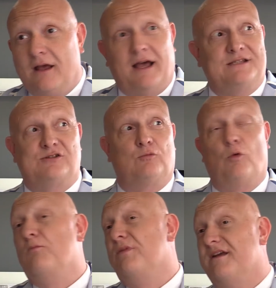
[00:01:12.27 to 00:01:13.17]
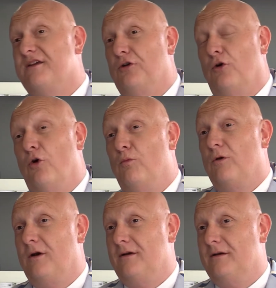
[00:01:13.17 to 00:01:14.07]
I sold one particular home
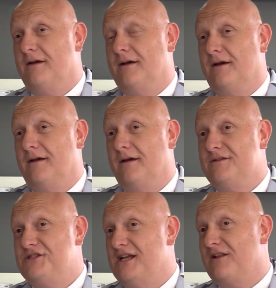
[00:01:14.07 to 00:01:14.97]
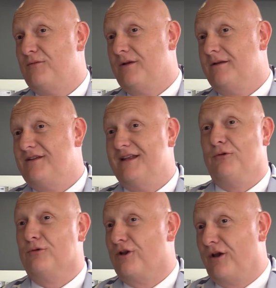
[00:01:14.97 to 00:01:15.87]
where a gentleman didn't
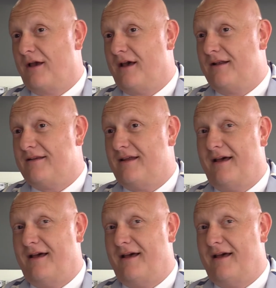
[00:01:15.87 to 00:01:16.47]
go to look at it,